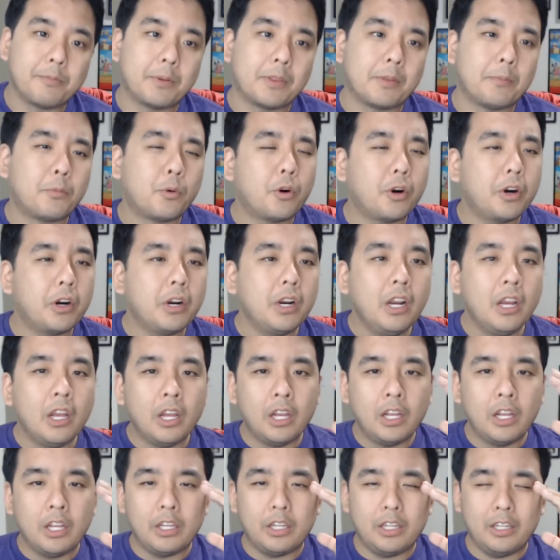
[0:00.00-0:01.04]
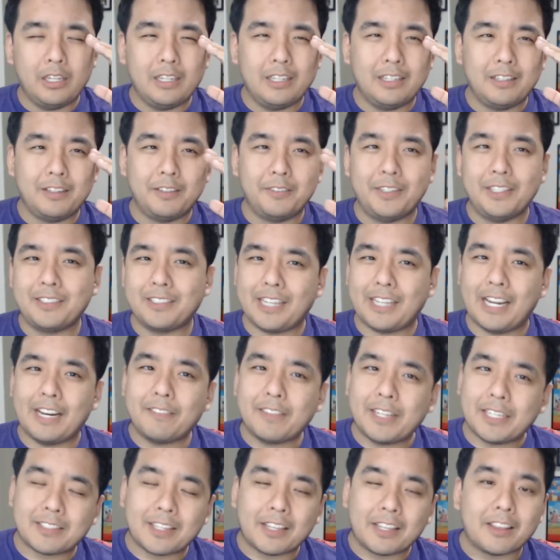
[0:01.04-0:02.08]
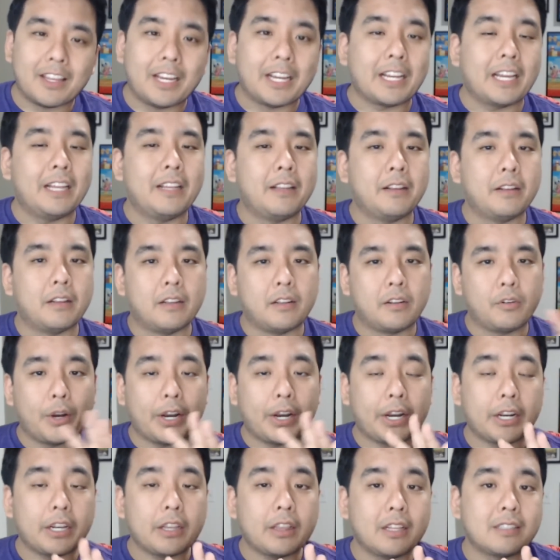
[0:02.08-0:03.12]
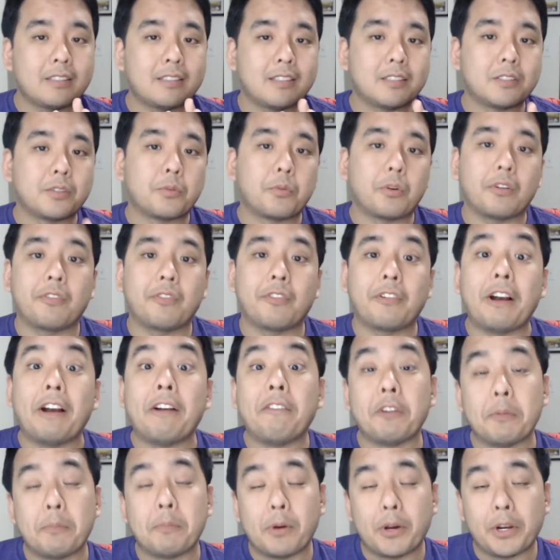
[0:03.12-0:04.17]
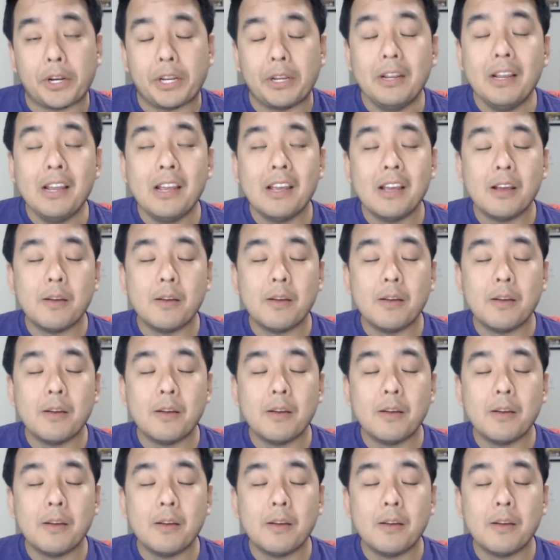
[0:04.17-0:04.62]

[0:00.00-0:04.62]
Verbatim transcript: But the more, and it's kind of like Zen-like, and granted this doesn't work for everybody,